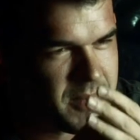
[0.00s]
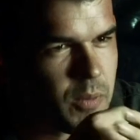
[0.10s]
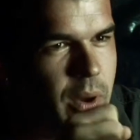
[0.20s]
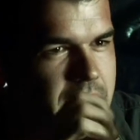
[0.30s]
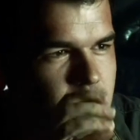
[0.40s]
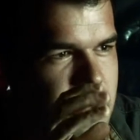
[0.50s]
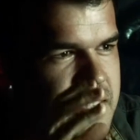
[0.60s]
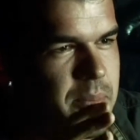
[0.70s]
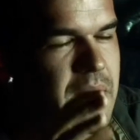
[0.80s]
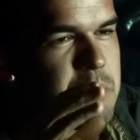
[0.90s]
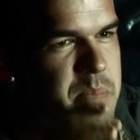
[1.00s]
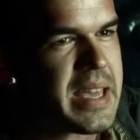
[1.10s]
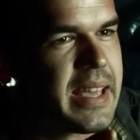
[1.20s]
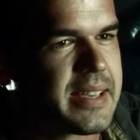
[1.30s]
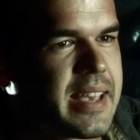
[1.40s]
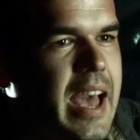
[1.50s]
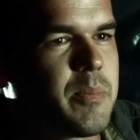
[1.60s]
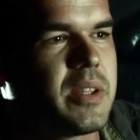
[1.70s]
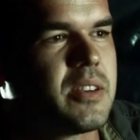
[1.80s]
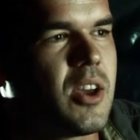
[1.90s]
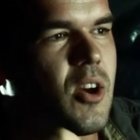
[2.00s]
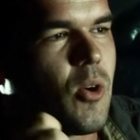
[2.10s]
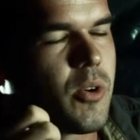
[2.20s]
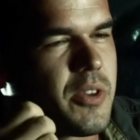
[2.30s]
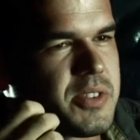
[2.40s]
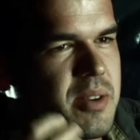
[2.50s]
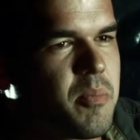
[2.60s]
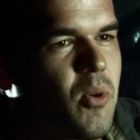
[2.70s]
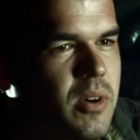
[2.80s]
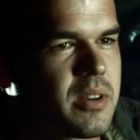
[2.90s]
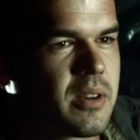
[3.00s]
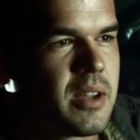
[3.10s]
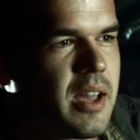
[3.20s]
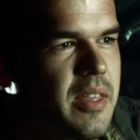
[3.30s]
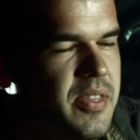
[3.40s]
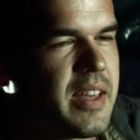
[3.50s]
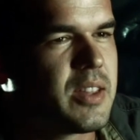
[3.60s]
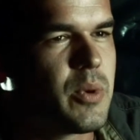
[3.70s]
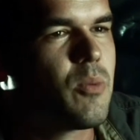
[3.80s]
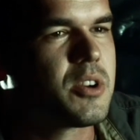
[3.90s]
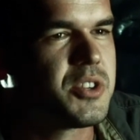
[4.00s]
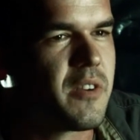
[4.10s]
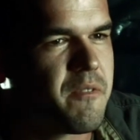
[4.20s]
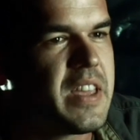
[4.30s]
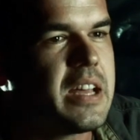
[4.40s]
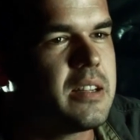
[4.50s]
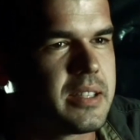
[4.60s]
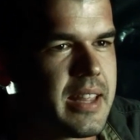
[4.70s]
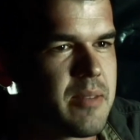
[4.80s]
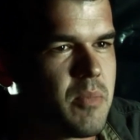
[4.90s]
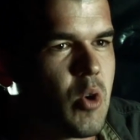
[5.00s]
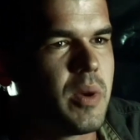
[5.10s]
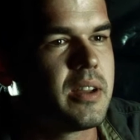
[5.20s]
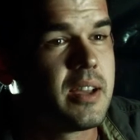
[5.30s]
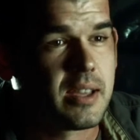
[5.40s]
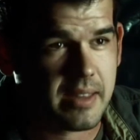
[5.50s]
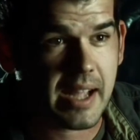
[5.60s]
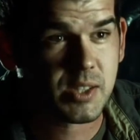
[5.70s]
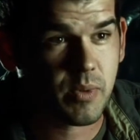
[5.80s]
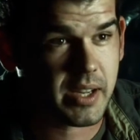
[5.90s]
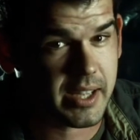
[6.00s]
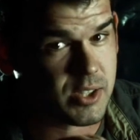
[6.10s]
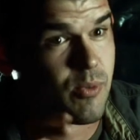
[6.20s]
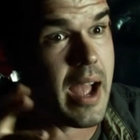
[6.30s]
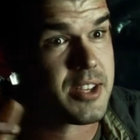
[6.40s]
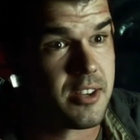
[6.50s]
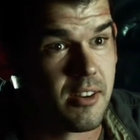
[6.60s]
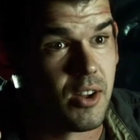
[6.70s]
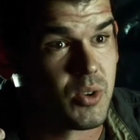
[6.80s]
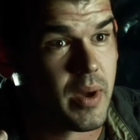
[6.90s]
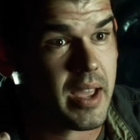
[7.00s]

when something big has happened, or there's an important thing that we want you to feel at that moment. That's when it gets ratcheted all the